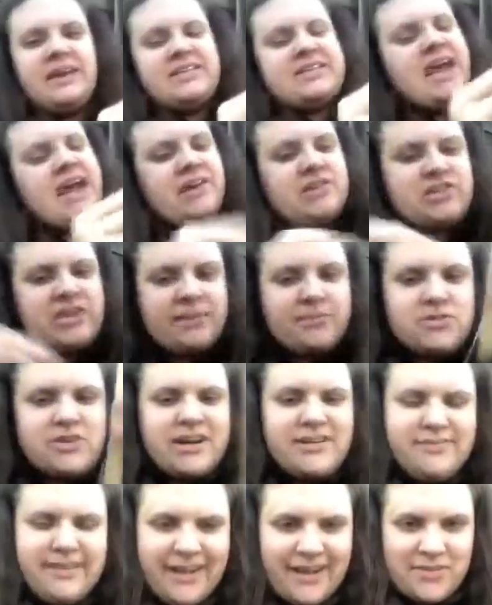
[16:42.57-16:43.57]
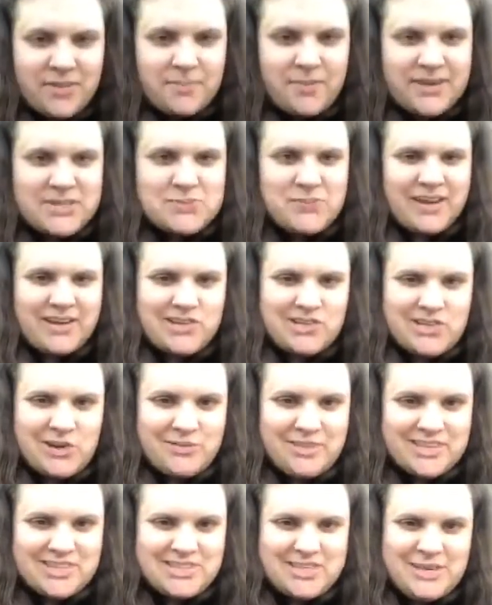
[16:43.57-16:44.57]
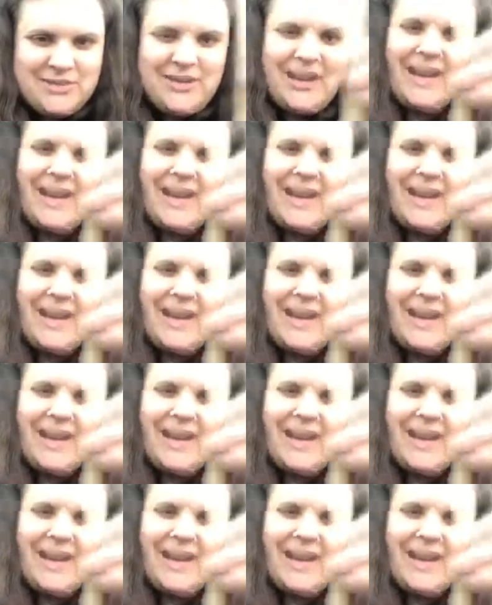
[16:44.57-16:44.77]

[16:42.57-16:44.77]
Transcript: attach it. I'm trying to figure out the best way to show this to you